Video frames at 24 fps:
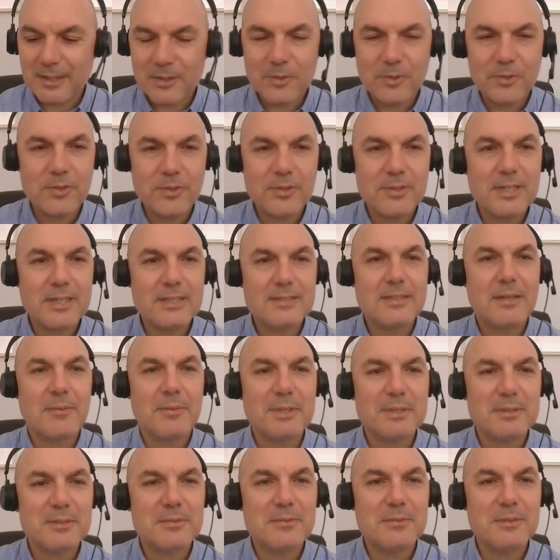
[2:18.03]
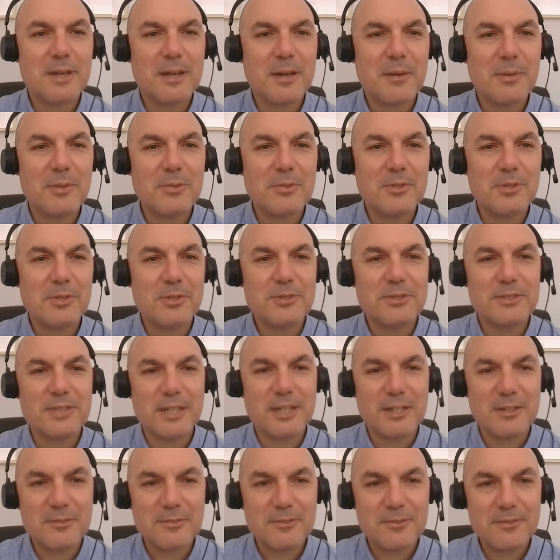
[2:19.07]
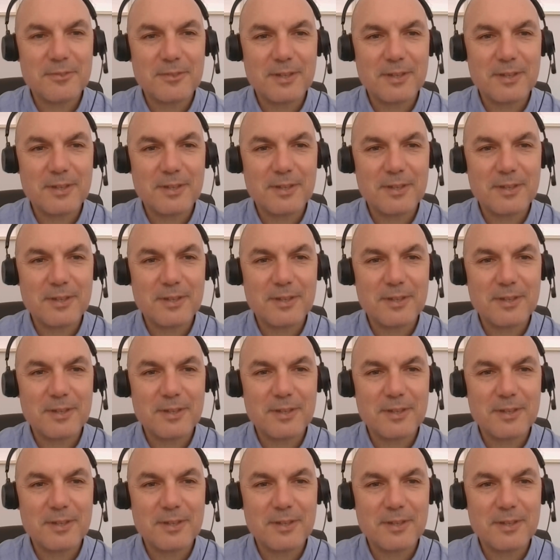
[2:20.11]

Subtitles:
could you tell us a bit about yourself